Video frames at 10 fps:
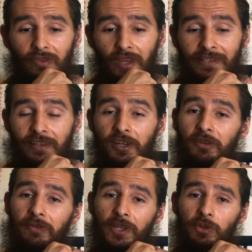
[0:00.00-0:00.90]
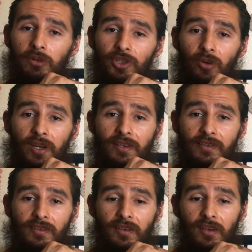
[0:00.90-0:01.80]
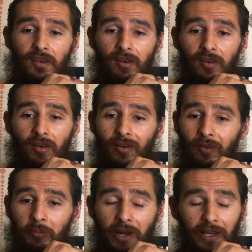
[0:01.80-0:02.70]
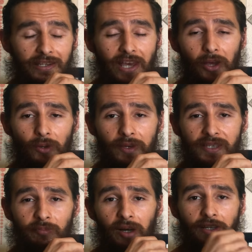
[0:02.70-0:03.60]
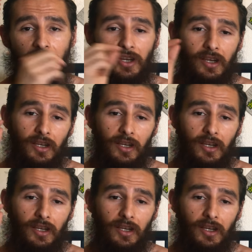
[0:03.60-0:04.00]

it's an individual choice. But I can tell you this much.